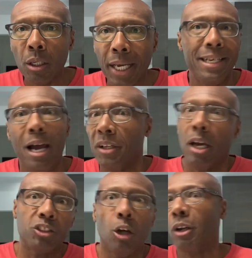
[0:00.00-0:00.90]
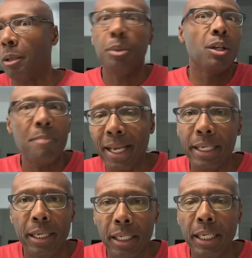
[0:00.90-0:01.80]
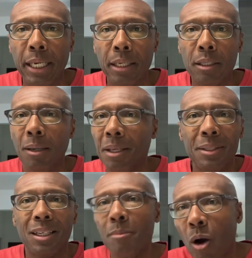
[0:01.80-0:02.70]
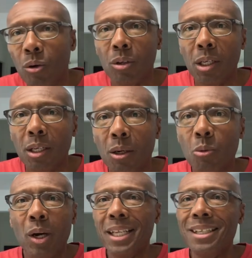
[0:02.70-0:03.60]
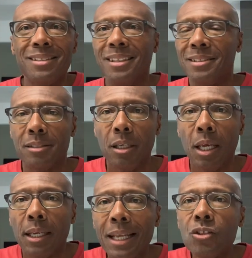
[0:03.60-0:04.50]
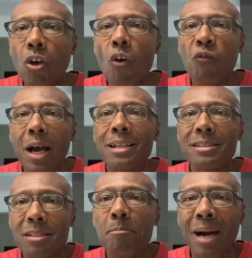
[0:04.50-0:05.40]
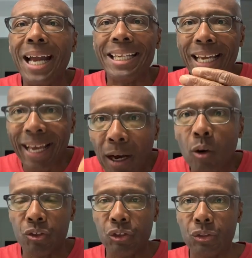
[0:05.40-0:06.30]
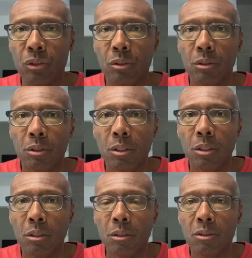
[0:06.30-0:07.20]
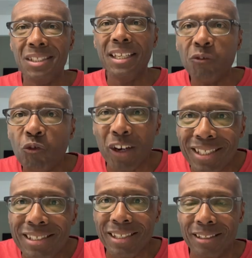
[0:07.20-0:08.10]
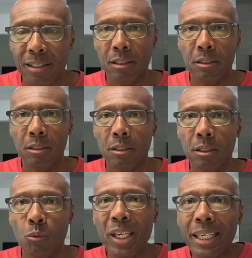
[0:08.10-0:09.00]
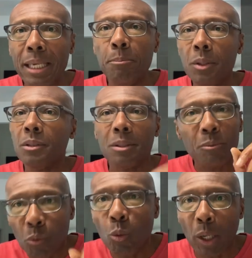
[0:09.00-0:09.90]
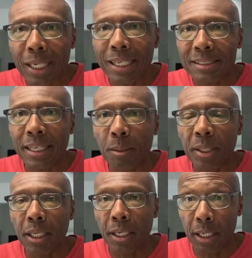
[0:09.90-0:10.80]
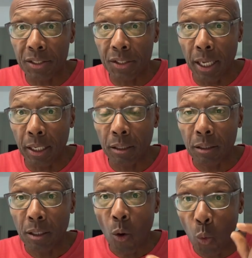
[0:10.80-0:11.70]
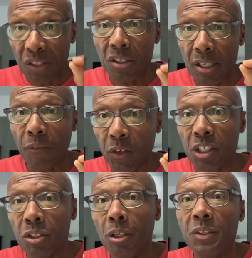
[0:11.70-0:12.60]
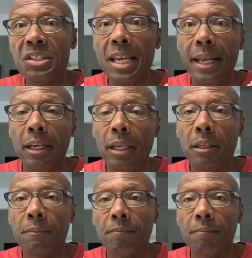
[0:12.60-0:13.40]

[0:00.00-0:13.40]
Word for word: And now y'all trying to put him back in there again. I mean, come on. What is this? Let's go find somebody else different. We keep, what did I say at the beginning of this thing? What's the definition of insanity?